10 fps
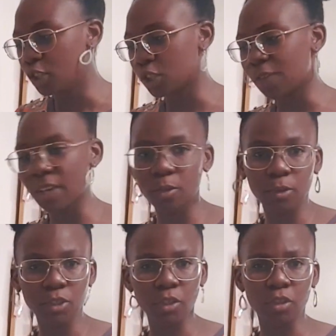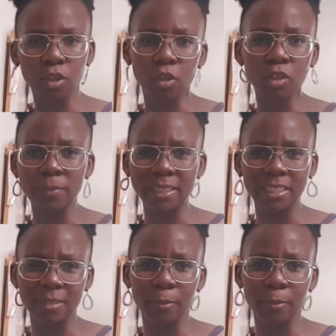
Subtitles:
So if anyone's got the Goodman's